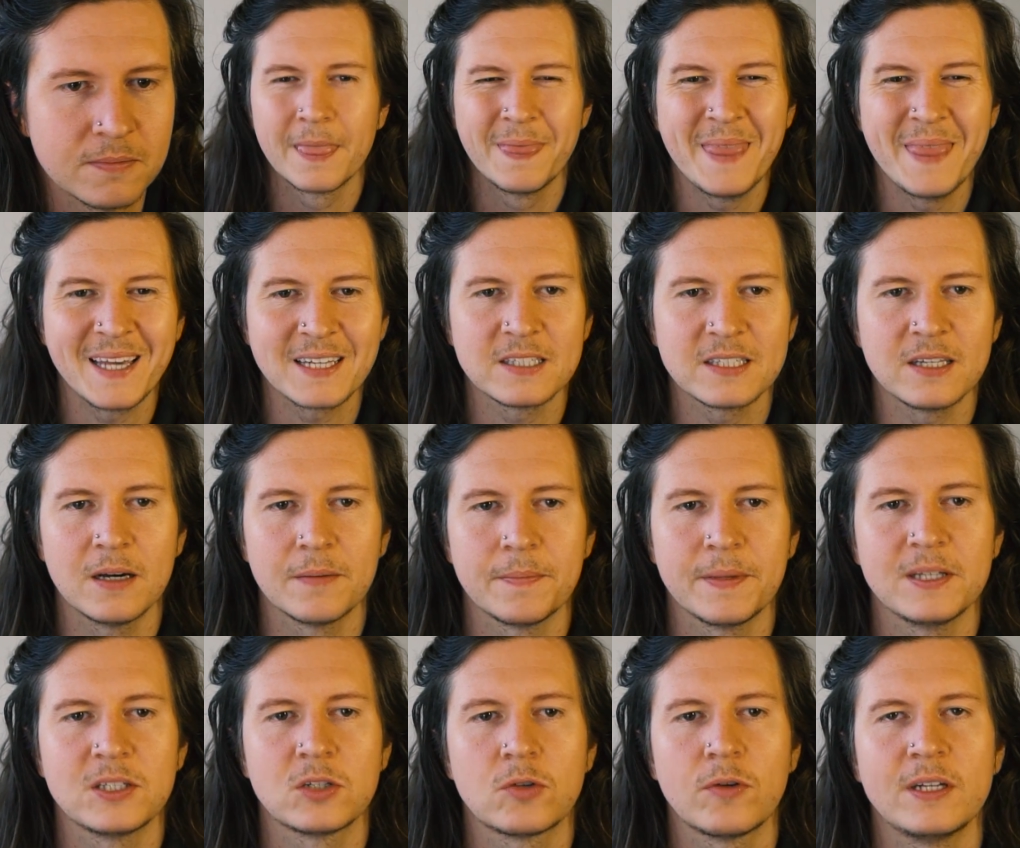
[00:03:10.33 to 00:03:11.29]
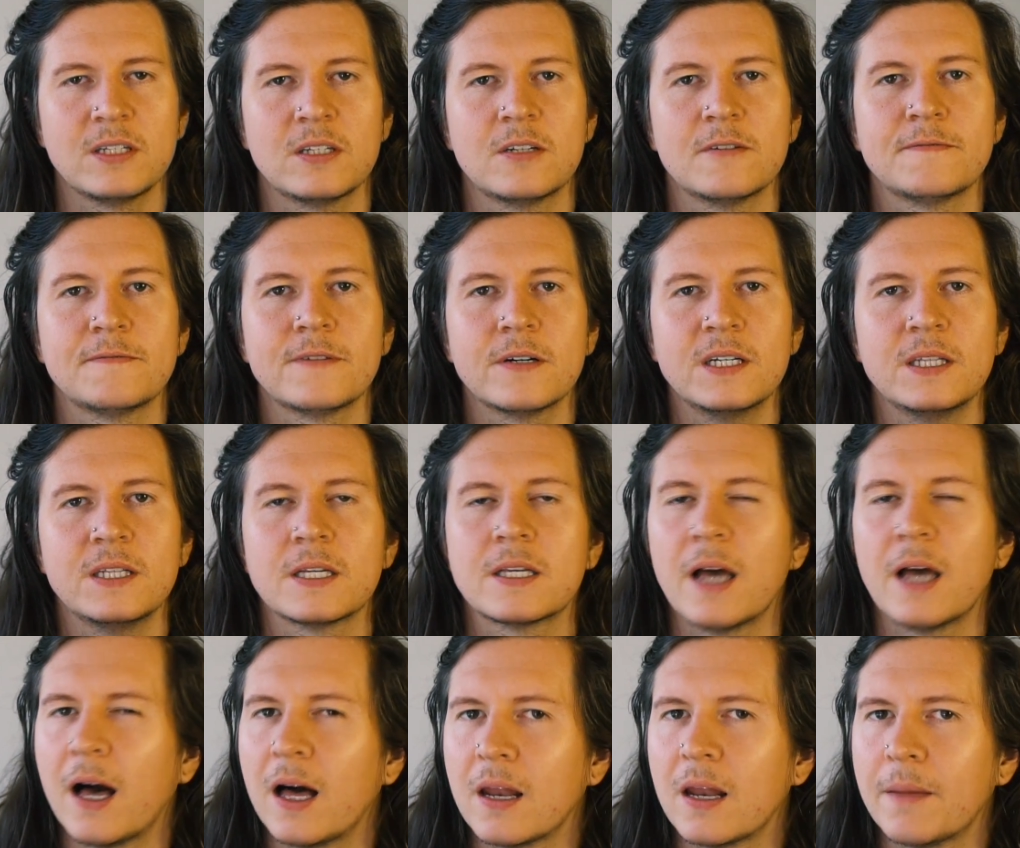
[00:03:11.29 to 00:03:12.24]
Next up, it's great to define the
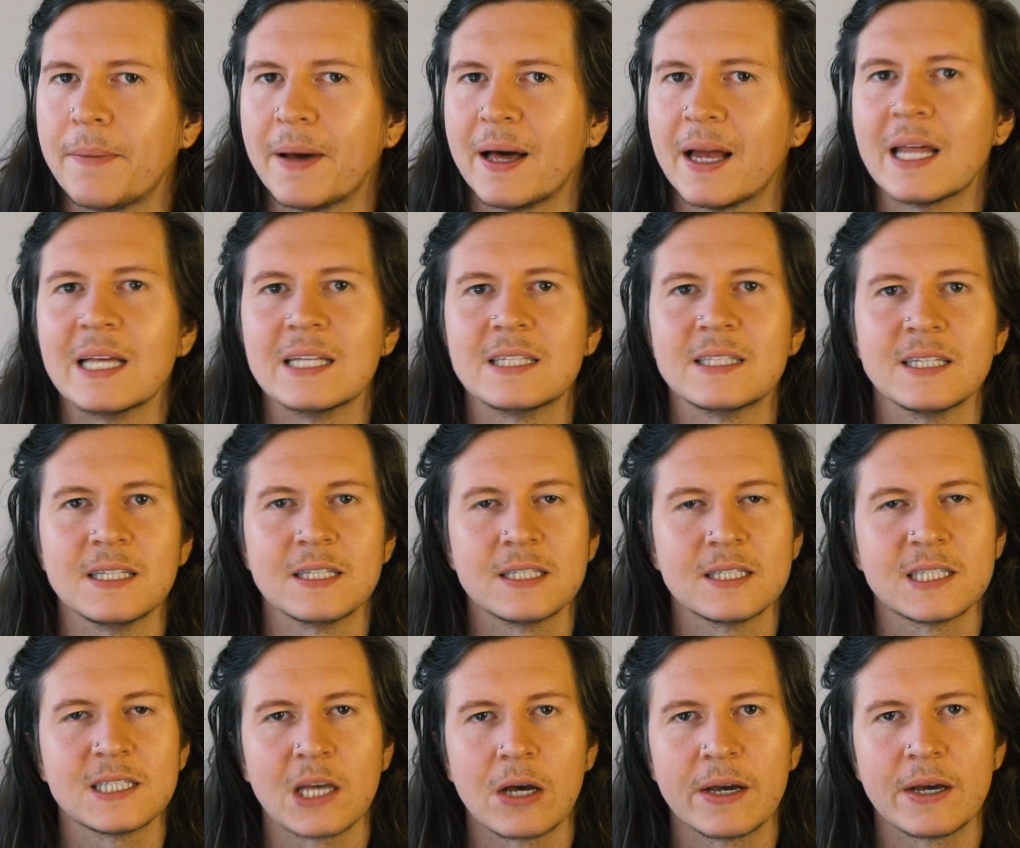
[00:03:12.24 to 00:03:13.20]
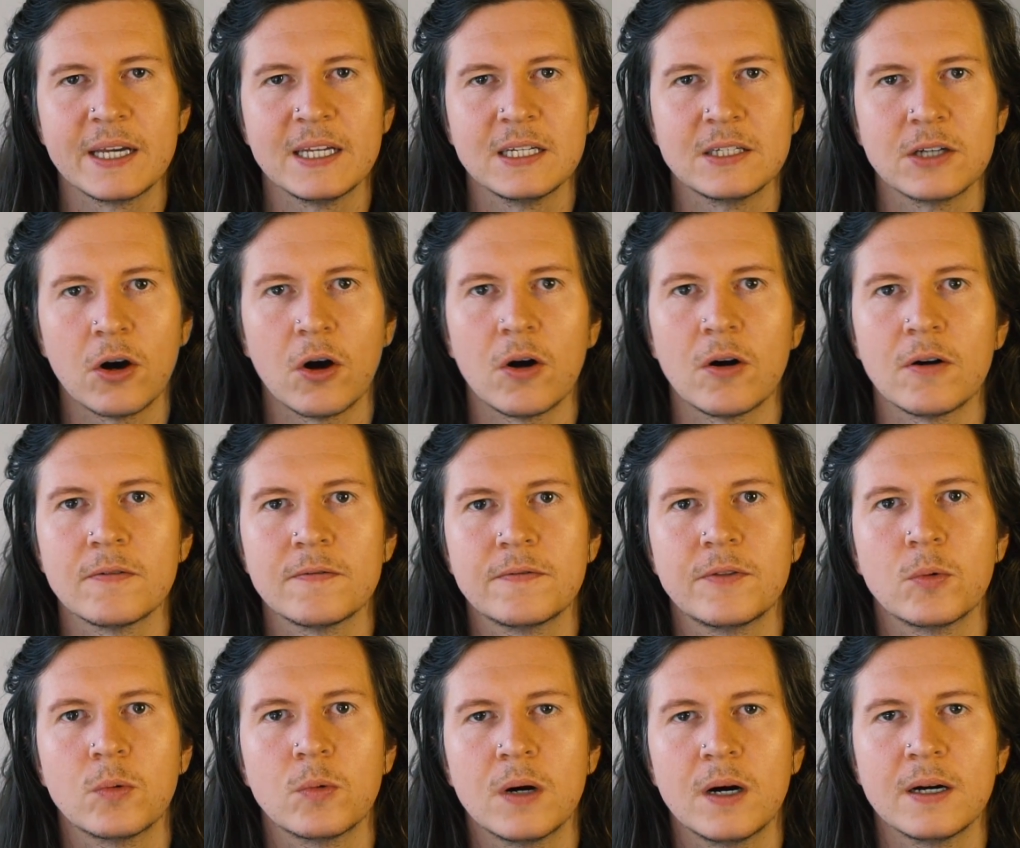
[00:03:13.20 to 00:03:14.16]
color palettes inside of
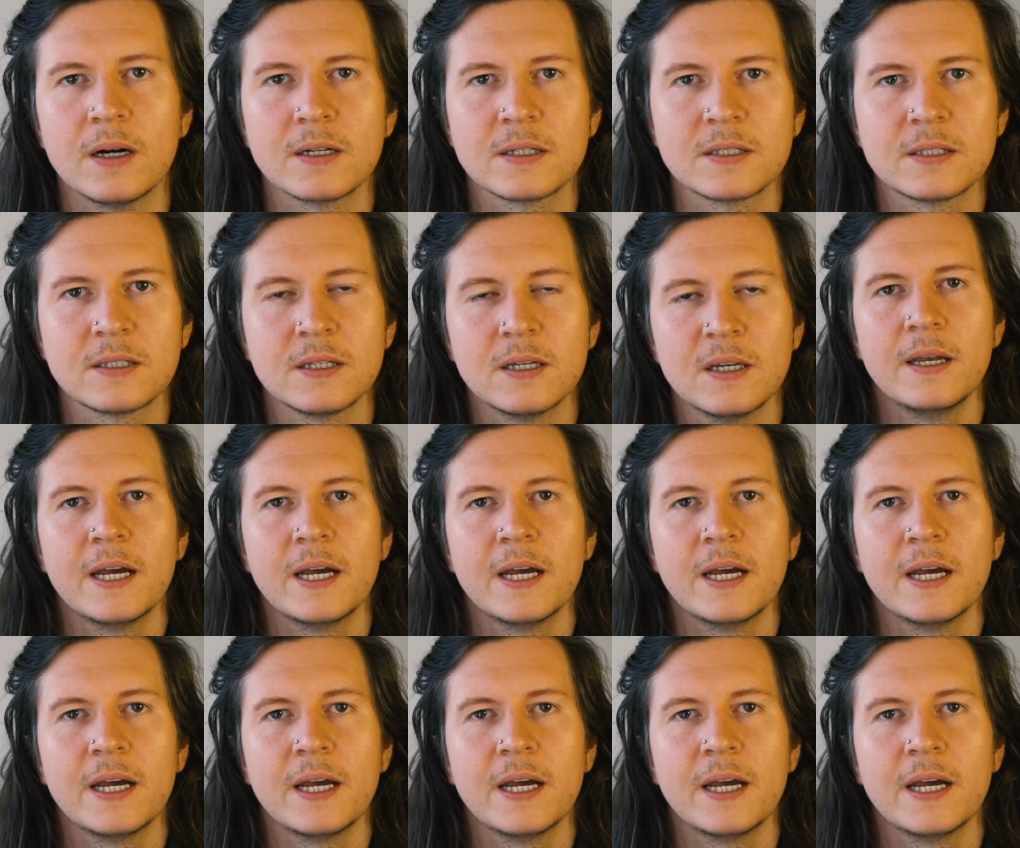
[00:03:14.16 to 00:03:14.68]
the works.